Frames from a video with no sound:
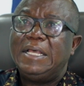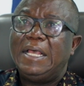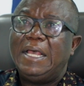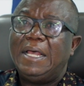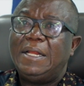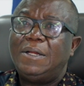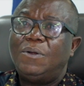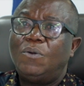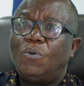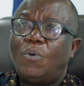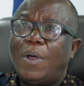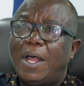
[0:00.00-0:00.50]

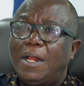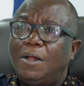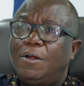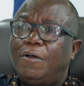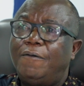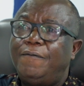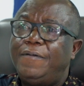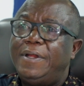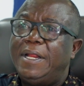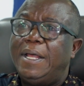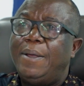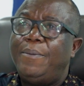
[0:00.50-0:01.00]
And one
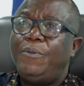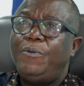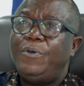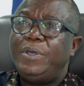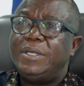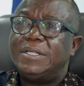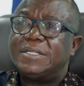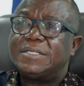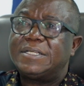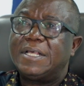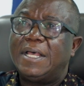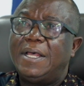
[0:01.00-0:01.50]
of them
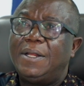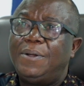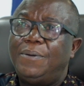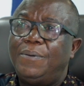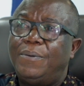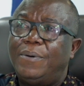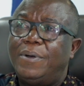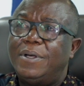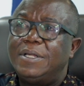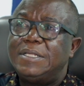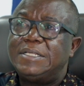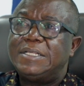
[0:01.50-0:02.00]
we said
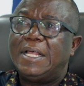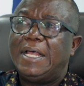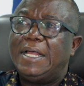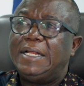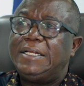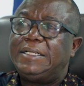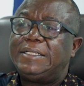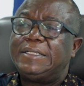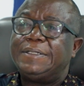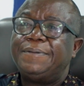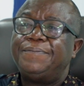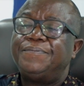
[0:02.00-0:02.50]
was
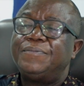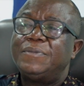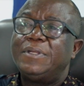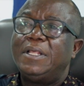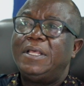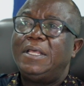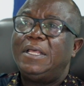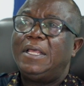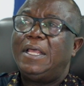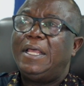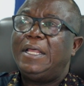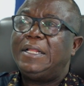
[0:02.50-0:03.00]
that
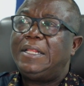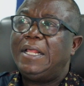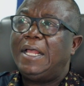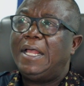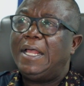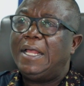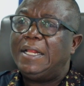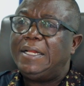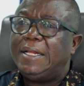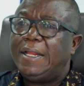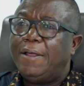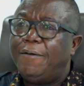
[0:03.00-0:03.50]

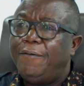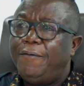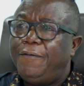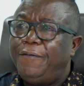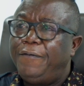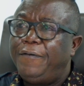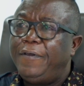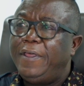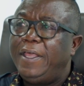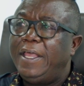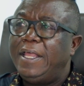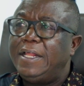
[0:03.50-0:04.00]
the
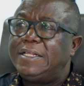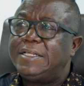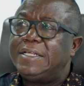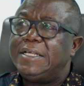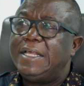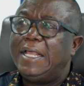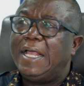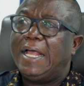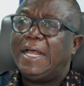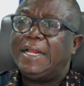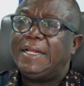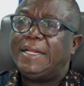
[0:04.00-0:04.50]

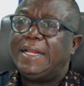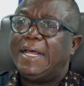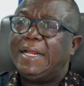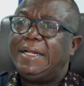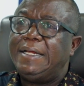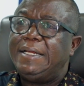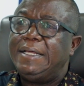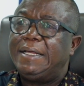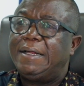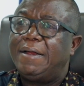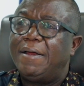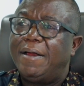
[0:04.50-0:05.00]
VAT and the
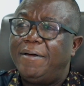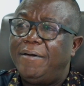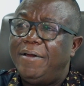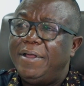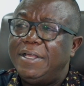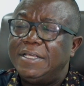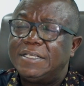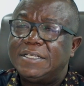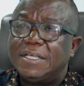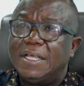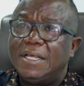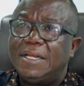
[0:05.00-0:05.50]

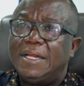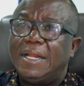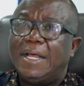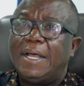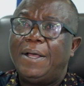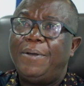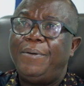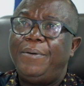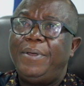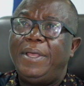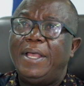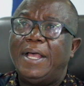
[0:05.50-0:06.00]
declaration
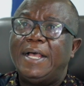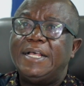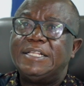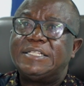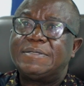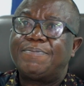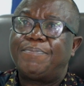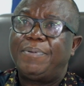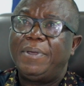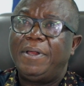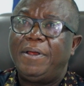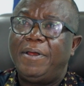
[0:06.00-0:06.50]
that we are
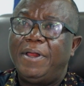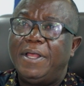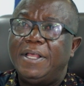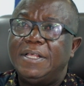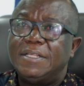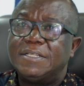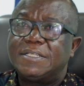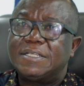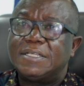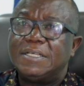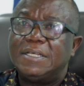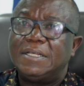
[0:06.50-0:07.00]

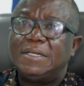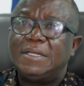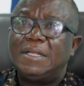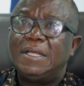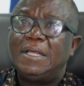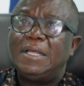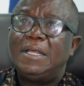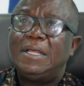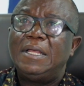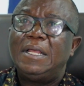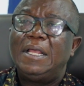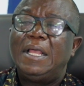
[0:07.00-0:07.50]
experiencing
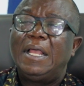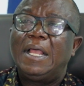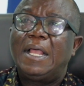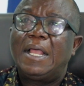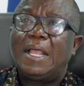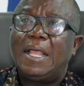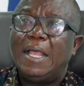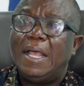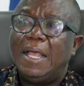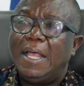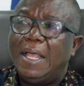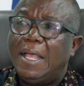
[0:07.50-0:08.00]

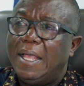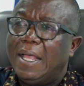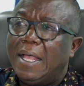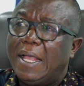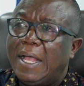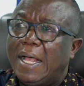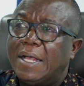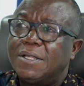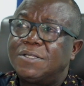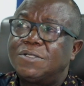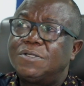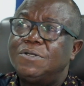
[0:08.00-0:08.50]

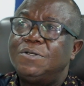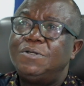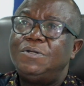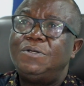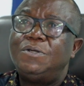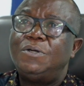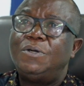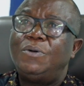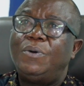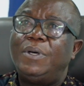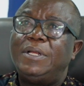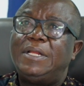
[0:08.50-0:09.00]
has to
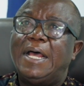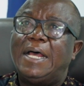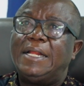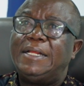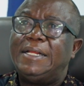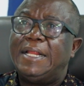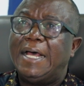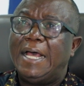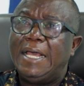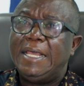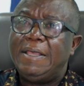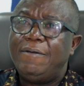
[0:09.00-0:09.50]
do with
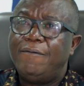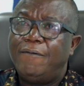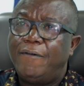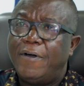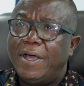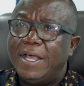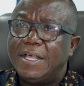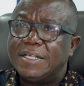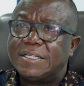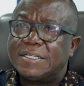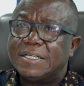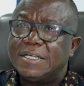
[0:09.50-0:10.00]
under
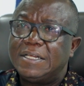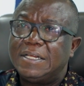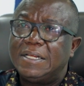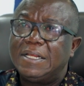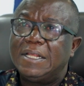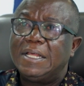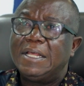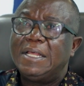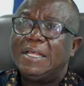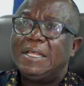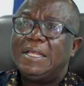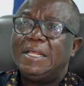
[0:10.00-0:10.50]

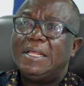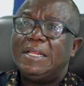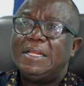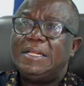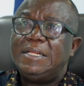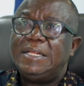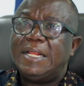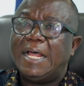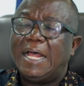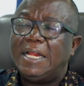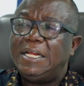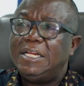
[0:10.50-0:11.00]
invoicing,
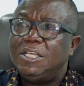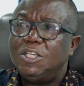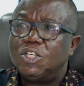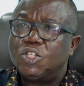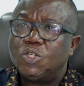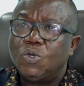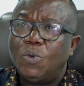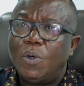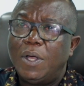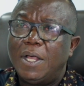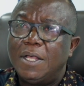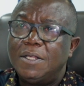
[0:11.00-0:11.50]

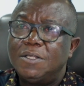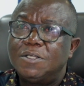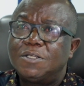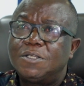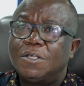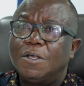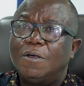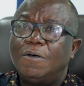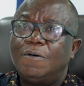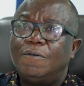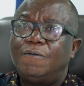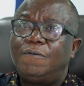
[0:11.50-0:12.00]
non-issuance
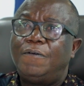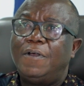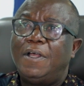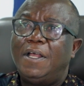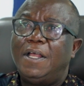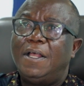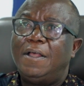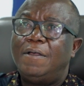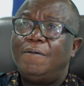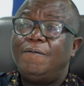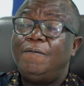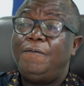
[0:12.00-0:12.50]
of
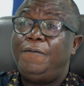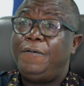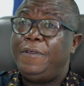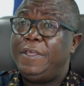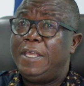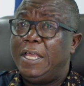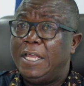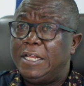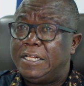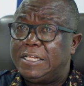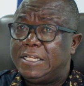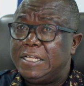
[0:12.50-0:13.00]

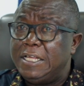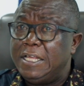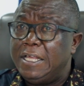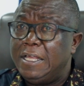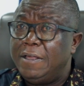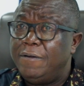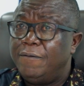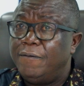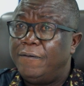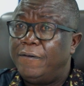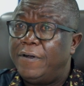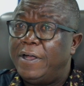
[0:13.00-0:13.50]
VAT
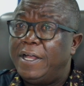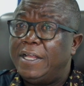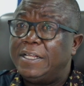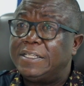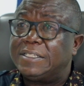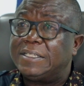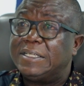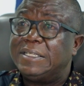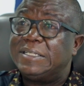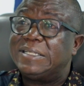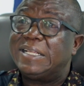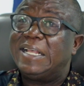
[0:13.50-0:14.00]

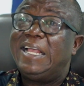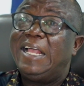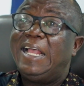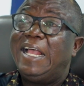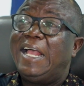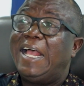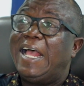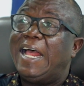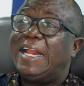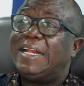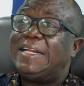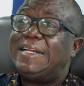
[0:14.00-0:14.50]
invoices,
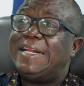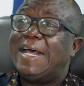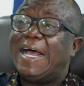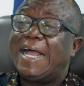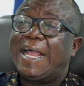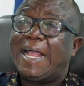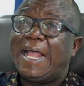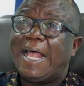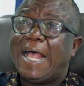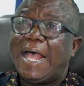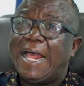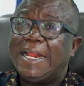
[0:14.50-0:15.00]

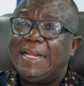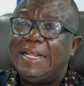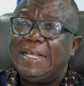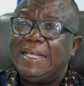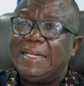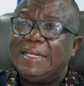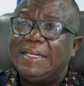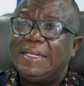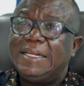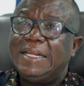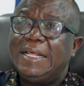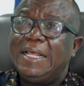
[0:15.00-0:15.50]

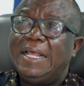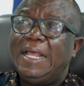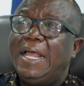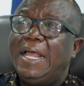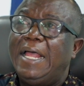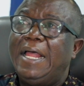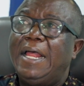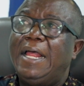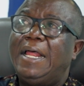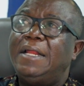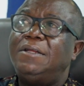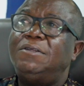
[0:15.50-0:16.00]
undercarding,
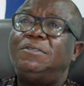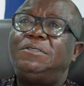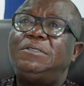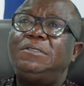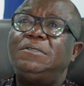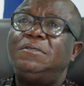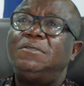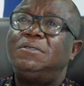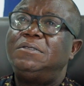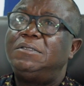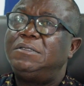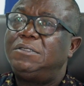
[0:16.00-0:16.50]
and
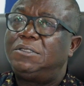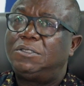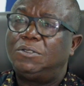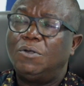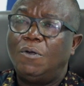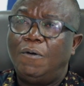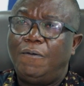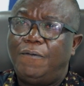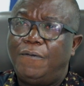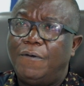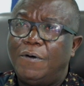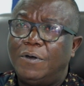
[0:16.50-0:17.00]

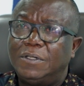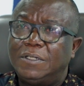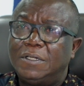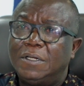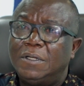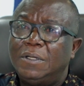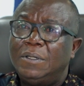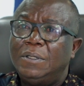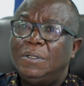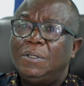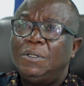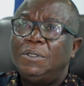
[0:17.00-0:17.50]
so forth.
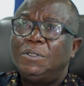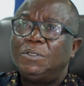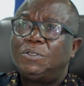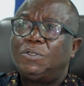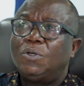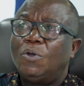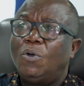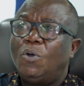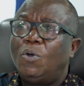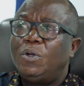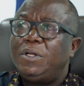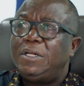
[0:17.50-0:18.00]

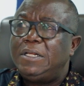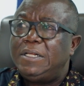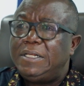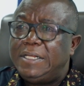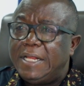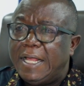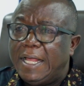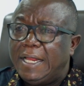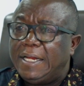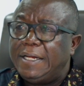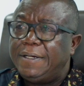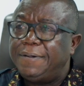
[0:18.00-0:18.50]
So
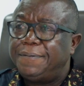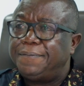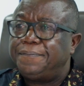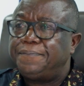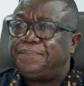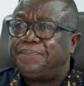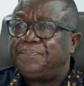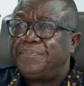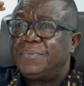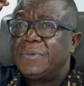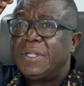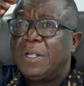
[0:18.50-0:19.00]
then
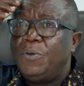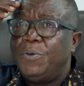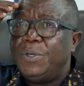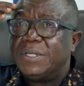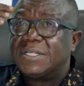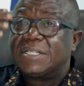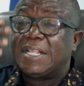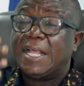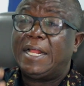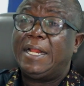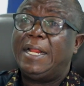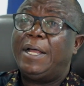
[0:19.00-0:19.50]
we
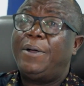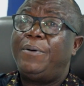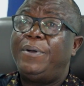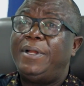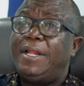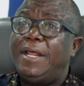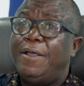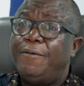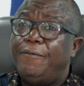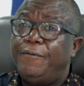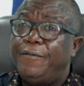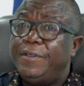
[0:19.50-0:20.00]
started with
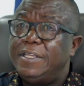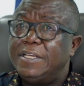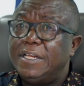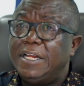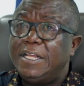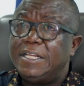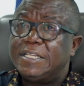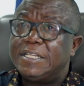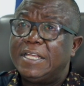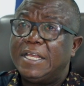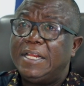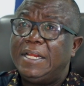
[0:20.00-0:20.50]
the
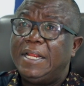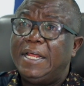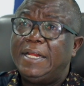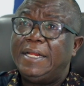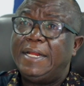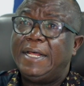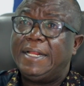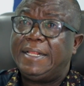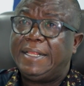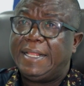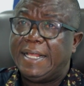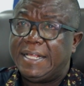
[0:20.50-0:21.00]
invigilation and
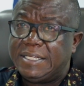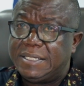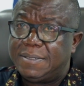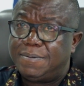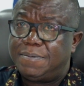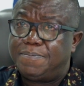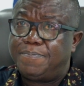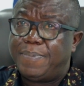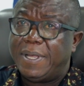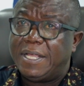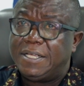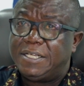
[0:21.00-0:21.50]
the
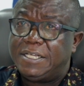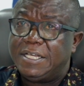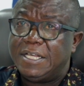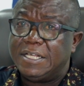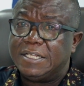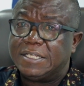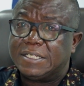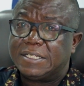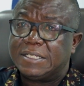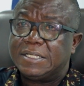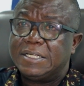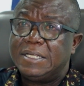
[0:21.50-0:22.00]
test
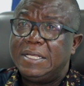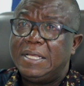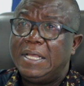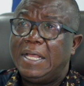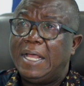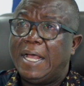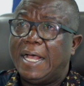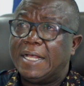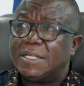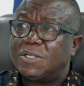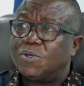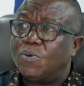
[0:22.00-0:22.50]
purchase
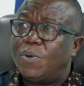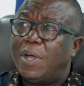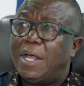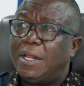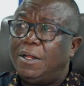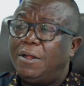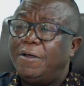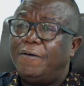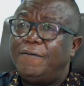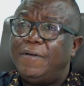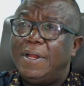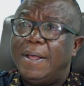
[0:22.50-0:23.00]
as
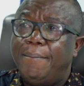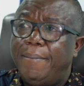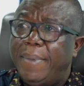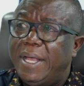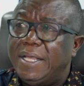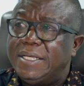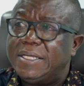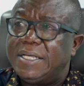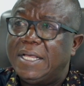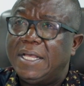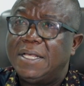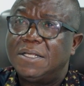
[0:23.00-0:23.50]
one of the
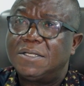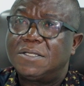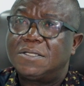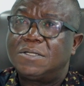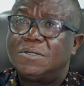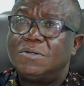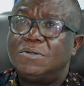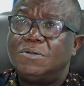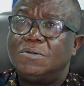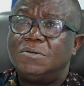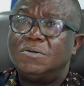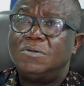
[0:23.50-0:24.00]
measures
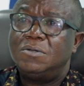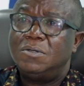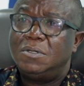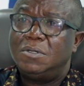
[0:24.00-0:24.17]
to